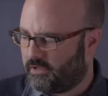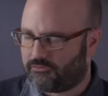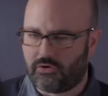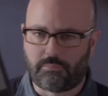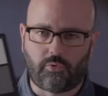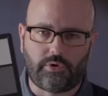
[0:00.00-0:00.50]
if
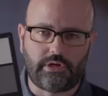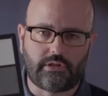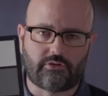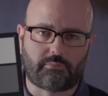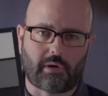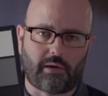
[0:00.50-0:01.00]
you pointed
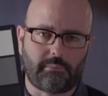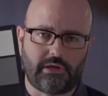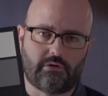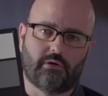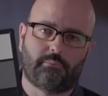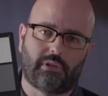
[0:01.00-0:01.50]
the spot
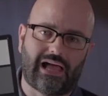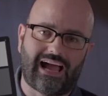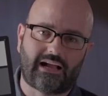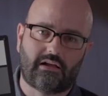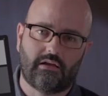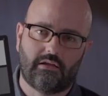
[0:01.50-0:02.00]
meter at
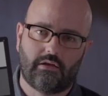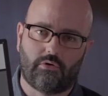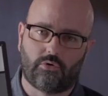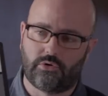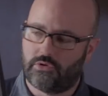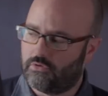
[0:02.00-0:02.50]
black
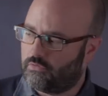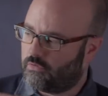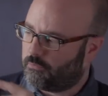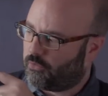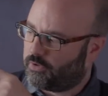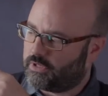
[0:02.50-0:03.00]
or you
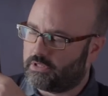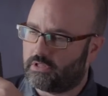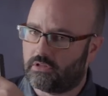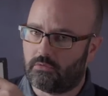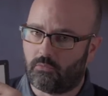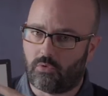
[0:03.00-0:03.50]
pointed
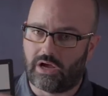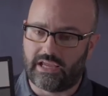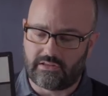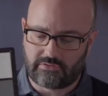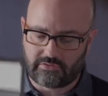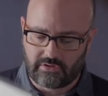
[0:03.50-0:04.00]
it at
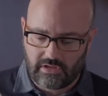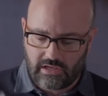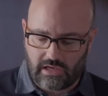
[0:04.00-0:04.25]
white,